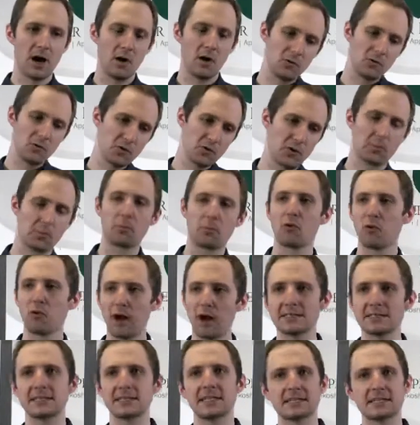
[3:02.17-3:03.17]
with the
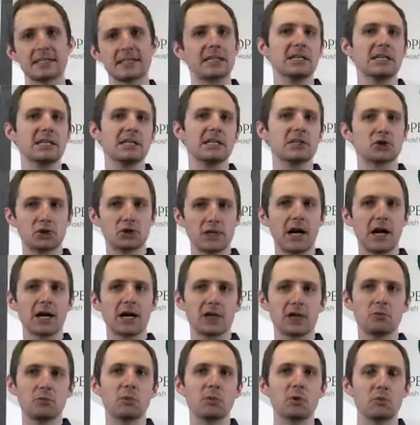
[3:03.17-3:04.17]
process that each
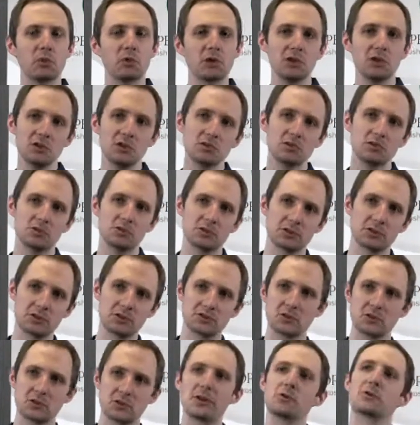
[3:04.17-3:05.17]
document would
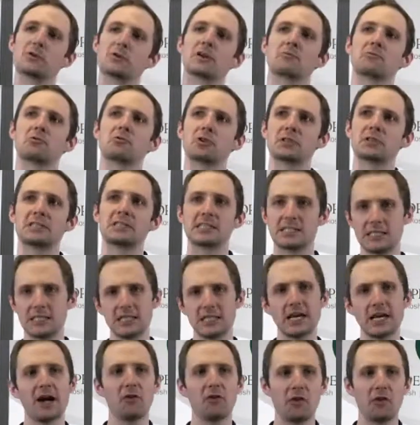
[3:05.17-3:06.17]
use so that you can really
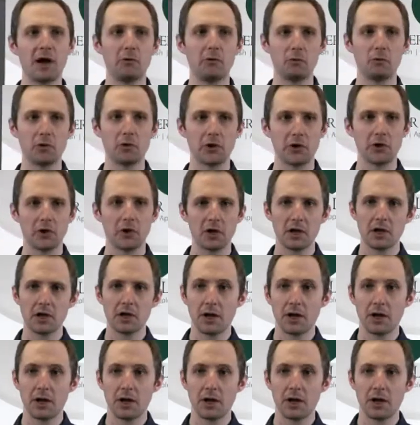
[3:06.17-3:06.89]
see how that would